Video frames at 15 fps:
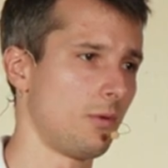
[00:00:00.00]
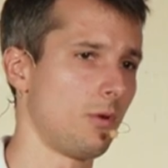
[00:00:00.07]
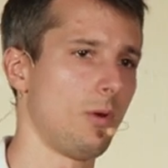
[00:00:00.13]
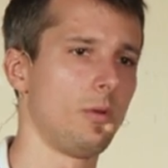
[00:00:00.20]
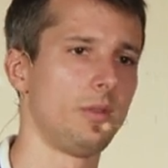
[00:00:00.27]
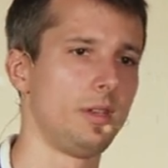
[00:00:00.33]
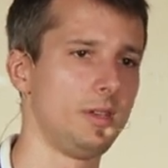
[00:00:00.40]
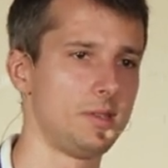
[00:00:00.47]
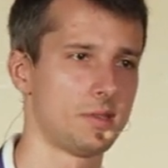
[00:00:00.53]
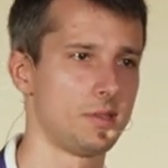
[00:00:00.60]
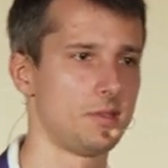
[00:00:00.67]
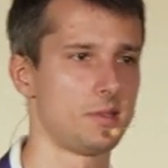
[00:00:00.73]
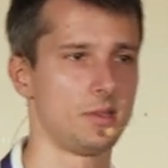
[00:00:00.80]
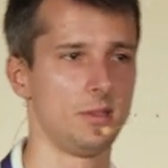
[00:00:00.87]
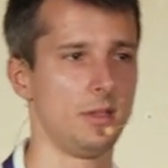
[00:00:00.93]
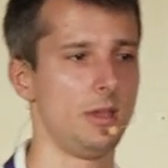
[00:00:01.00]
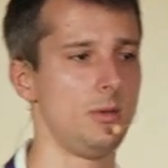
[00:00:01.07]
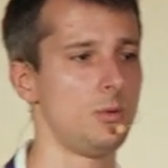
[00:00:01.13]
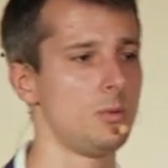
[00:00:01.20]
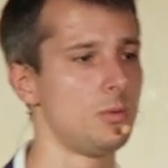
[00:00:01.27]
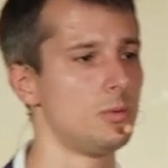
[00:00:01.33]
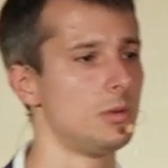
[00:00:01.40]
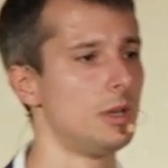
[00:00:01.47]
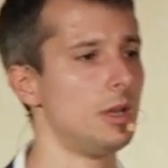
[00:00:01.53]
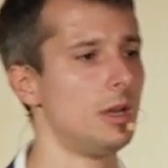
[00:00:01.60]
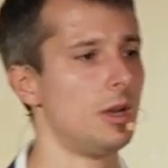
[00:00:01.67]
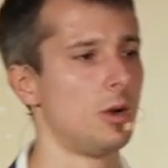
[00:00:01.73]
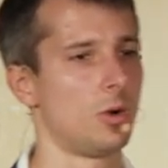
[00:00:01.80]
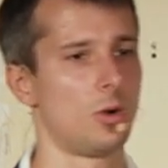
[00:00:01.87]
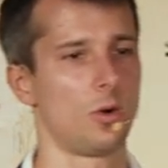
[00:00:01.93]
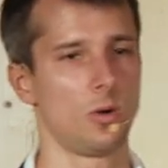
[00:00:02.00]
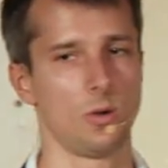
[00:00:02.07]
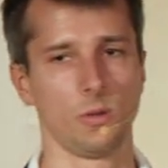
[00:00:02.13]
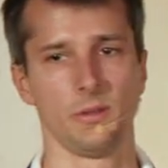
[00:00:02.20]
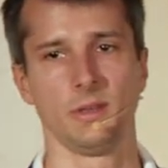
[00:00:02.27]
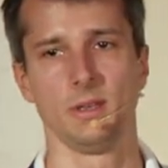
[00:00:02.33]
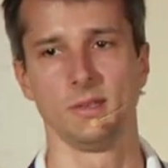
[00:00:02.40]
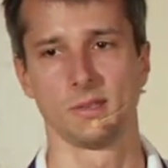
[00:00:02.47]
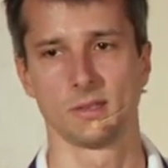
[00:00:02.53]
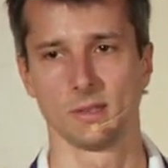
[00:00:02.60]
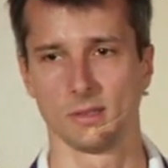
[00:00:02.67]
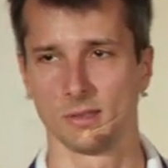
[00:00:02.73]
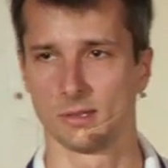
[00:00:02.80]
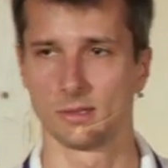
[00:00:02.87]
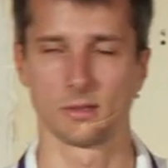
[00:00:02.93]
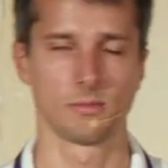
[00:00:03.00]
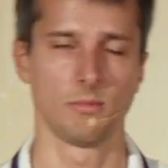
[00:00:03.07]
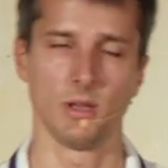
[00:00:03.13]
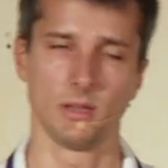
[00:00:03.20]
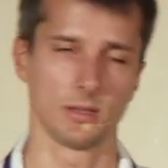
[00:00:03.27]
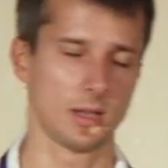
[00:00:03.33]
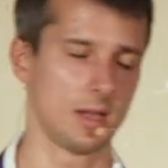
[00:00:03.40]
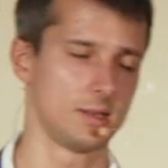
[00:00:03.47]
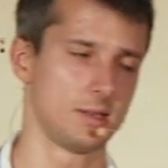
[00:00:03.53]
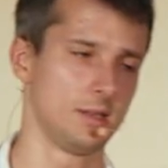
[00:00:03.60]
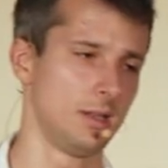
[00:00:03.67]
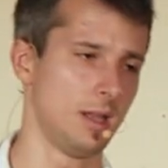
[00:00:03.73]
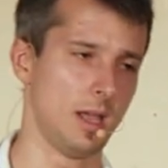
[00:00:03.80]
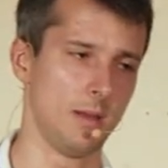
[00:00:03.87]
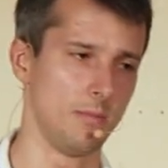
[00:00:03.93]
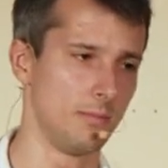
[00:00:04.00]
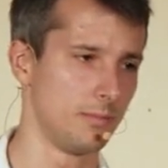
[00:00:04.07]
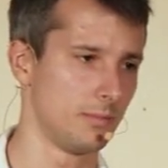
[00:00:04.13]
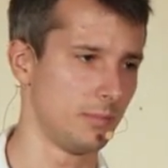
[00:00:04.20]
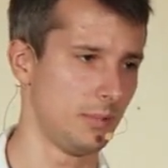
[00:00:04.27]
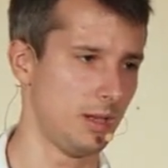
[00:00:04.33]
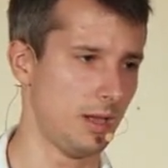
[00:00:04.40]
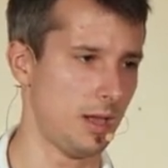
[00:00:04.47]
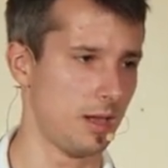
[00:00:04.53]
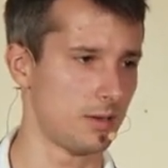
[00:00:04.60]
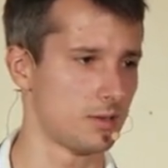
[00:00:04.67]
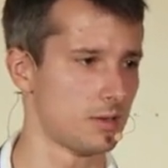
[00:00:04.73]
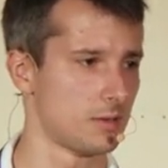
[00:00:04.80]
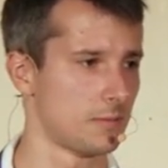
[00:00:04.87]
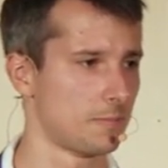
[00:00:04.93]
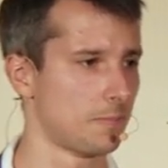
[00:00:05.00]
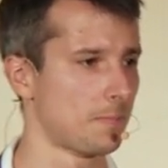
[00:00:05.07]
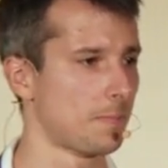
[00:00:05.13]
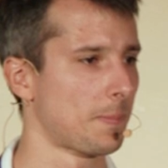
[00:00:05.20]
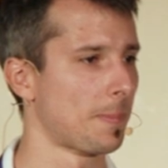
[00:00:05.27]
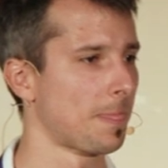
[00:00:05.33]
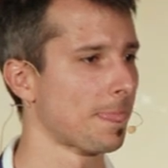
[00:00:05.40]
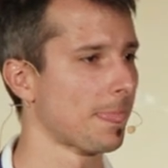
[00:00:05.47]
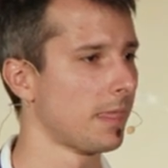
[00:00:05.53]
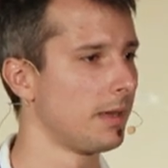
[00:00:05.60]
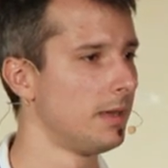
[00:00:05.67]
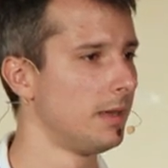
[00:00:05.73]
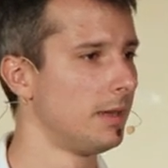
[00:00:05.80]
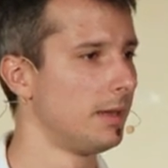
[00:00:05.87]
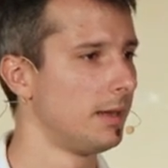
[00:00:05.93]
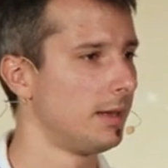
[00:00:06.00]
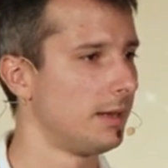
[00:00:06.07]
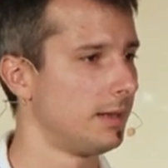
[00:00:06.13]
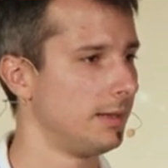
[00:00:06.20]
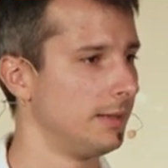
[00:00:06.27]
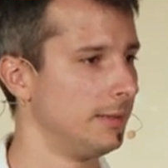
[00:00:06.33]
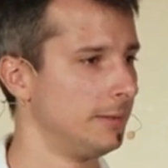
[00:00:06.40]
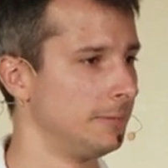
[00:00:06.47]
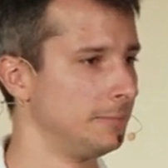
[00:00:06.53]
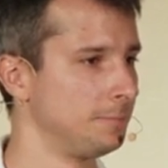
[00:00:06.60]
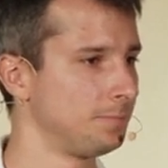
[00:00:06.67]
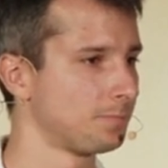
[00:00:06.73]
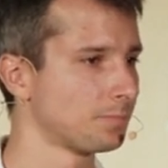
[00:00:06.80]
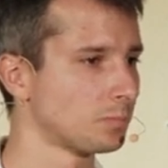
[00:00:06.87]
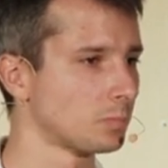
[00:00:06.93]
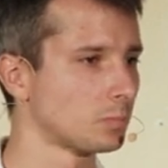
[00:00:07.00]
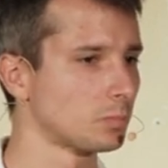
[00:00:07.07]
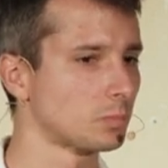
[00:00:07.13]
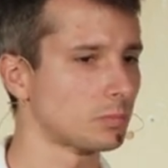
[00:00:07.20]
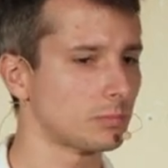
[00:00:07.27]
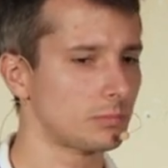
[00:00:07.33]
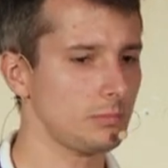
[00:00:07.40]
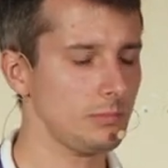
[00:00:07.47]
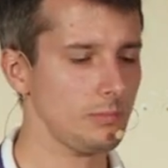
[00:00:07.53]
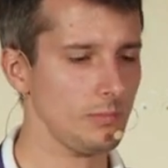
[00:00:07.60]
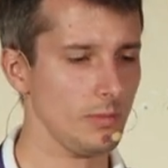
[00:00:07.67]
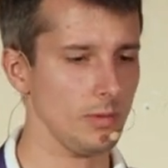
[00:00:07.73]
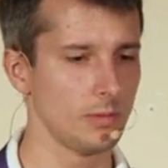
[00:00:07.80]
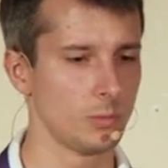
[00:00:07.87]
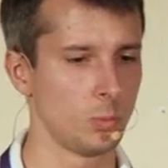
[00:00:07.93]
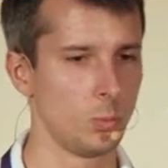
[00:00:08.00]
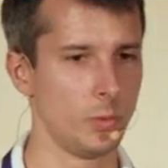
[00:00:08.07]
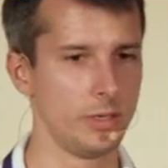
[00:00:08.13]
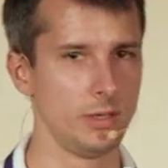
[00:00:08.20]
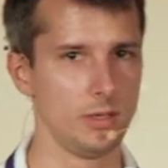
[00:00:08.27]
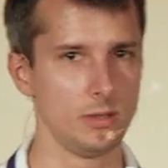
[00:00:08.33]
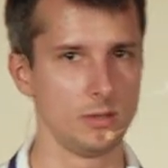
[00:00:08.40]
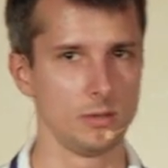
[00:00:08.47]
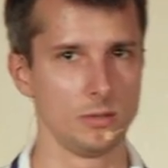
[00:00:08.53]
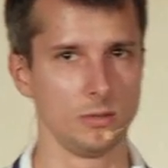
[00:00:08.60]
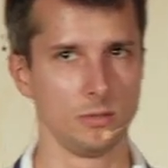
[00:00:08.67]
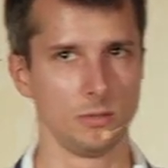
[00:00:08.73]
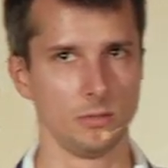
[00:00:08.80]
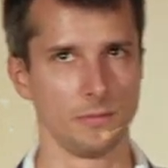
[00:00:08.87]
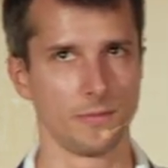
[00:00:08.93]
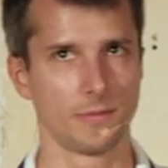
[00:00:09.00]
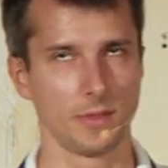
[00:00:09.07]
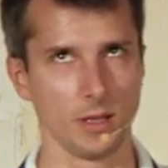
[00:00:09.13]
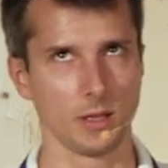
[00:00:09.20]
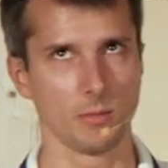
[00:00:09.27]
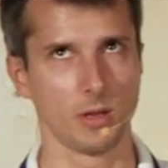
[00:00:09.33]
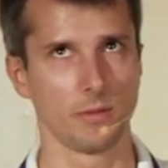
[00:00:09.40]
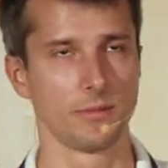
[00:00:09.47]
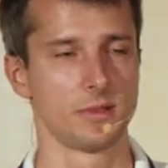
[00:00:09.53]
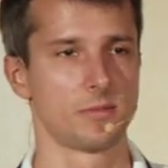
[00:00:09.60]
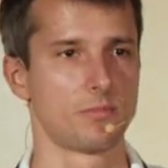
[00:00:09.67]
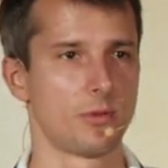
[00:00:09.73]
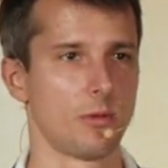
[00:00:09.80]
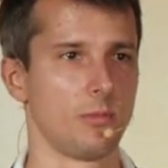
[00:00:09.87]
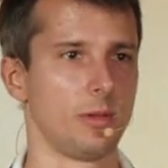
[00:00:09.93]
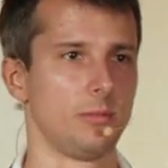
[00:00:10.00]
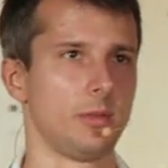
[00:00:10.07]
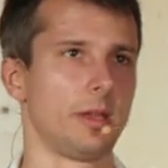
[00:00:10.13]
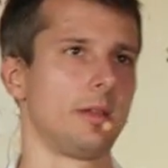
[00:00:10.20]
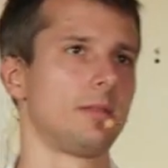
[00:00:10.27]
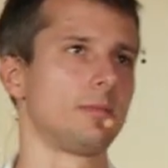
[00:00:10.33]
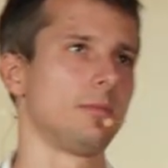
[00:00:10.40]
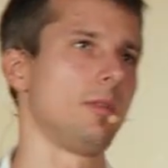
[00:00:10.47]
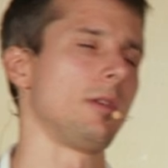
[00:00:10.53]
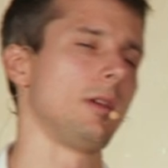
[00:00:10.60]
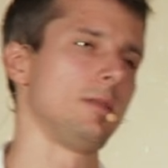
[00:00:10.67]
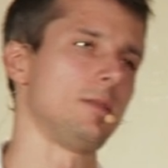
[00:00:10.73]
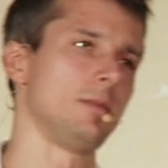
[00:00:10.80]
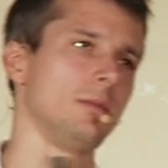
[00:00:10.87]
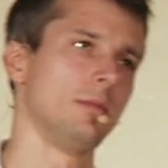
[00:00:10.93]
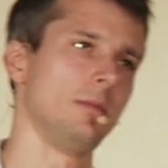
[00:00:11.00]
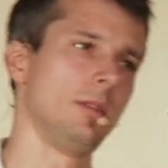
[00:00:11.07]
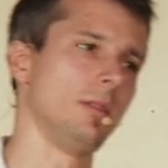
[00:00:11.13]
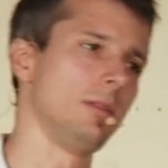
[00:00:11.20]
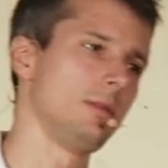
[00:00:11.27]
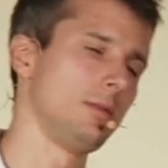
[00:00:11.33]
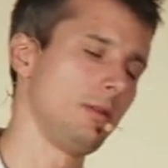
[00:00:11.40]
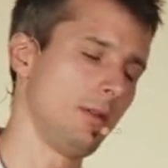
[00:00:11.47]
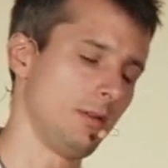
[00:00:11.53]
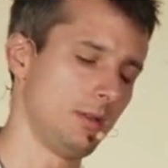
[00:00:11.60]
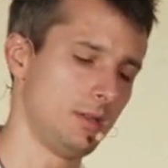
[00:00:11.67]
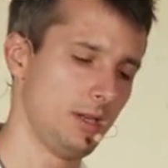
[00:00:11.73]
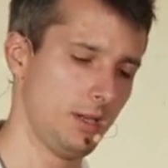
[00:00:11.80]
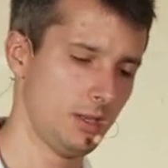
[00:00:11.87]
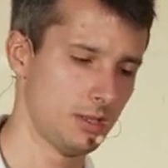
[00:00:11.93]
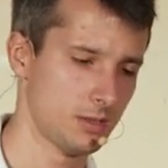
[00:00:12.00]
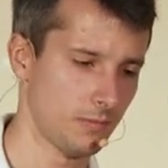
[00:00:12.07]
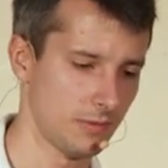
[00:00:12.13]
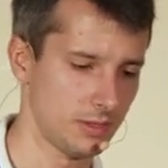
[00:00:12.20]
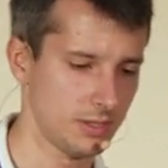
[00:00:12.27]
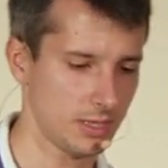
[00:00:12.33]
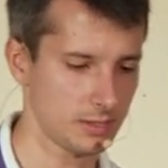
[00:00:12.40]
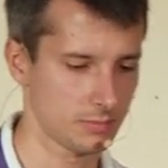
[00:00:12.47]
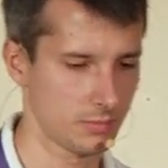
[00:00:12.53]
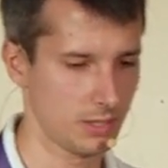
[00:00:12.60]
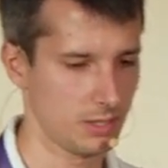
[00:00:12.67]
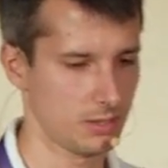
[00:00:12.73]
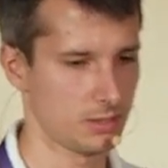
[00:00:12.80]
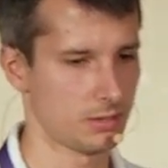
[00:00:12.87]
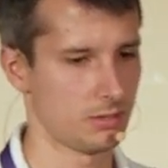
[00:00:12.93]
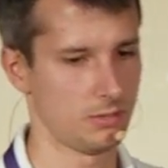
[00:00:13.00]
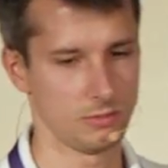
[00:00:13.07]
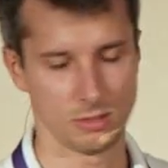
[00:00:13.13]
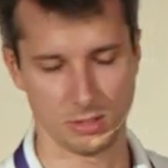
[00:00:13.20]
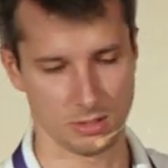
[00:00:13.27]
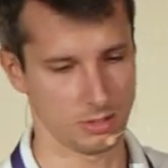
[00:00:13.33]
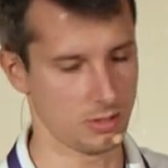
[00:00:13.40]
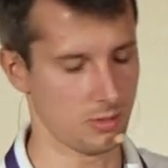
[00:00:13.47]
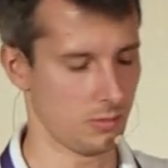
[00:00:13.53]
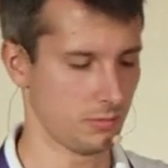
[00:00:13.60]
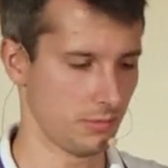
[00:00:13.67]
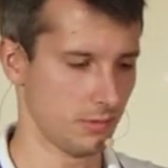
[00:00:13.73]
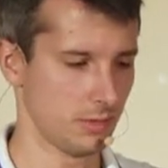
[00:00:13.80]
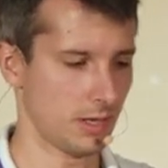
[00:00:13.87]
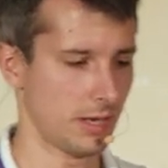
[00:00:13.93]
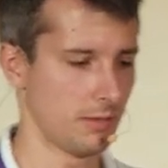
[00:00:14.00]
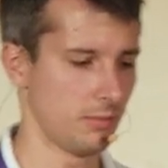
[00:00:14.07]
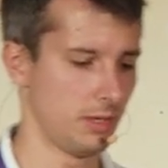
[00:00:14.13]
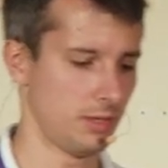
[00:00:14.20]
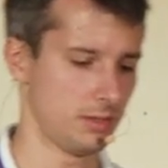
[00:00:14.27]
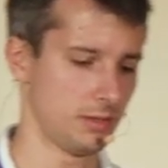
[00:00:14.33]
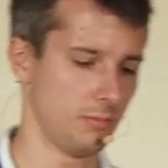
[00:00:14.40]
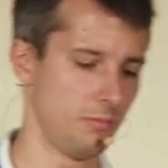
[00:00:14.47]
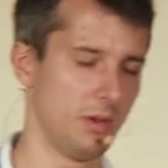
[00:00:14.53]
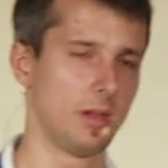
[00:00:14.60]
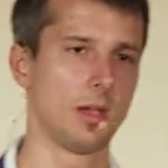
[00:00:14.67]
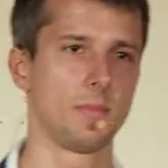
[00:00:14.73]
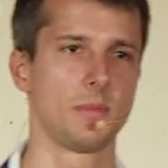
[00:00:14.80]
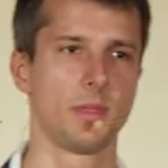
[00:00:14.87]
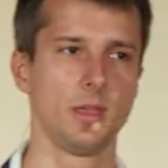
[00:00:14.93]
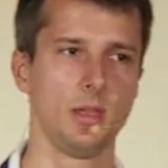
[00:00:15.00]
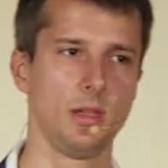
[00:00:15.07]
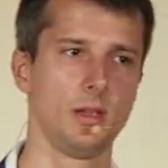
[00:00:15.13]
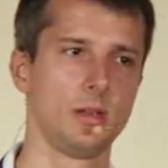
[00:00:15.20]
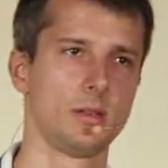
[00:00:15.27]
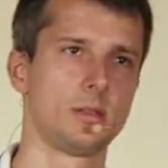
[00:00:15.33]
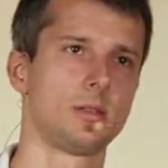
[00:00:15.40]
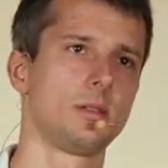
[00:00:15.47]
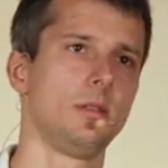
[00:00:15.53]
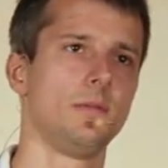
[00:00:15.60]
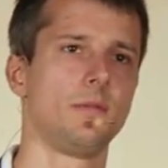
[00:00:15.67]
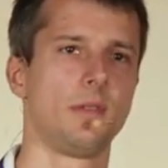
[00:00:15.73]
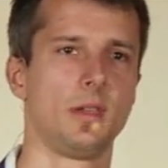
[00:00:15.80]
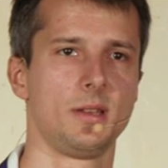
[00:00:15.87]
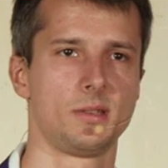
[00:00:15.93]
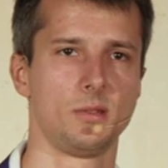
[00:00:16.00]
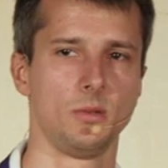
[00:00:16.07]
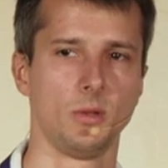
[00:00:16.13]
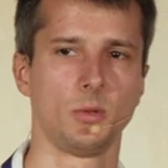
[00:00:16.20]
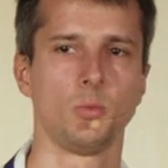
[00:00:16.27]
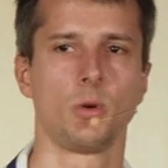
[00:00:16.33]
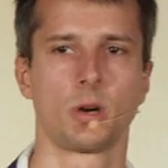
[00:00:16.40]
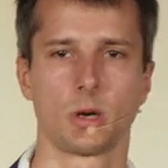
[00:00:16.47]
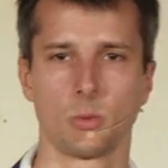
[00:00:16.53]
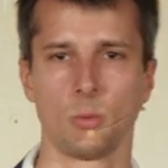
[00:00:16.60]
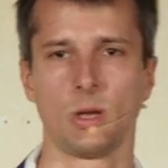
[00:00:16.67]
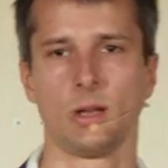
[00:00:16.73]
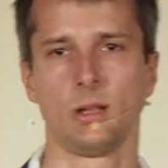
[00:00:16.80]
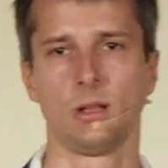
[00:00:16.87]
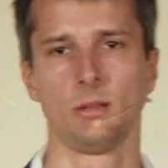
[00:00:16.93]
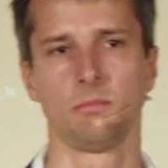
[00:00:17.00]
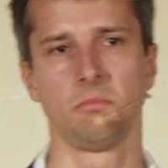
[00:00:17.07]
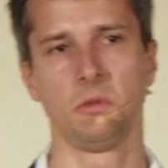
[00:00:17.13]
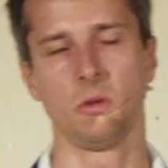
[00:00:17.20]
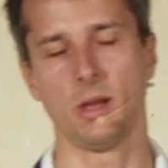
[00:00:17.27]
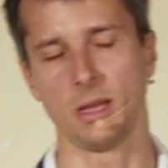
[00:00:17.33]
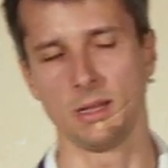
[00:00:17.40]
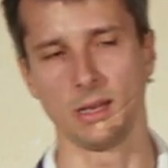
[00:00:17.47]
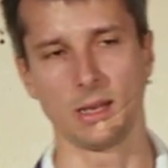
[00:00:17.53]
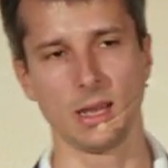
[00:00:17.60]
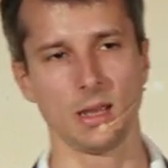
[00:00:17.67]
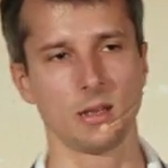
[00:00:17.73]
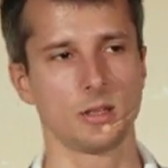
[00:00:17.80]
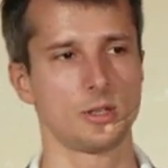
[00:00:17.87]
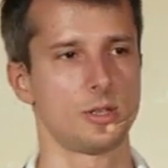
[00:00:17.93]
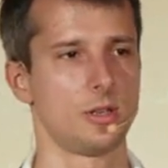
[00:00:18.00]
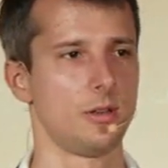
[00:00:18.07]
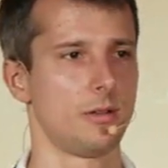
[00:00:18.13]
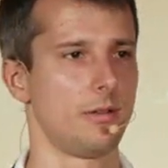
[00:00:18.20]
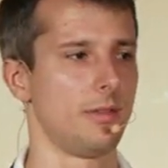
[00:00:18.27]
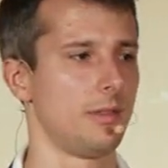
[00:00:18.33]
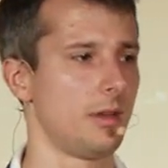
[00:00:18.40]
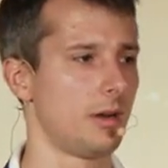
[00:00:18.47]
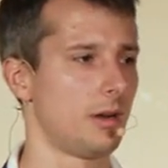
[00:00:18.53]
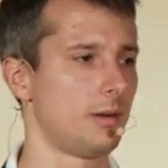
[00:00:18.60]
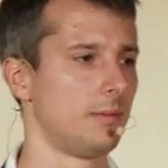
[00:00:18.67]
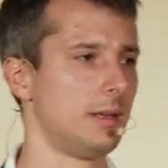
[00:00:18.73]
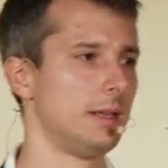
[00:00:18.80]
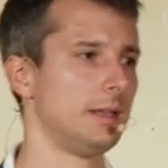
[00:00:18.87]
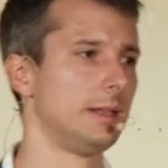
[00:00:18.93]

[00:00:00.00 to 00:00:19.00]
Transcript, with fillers: for all the instance in a U or all the instance that has the name X. Um, When you think about this problem, like, okay, so in the, in the days of the database, you just go to the database and pick up things. If things do not work well, you add a cache here and there.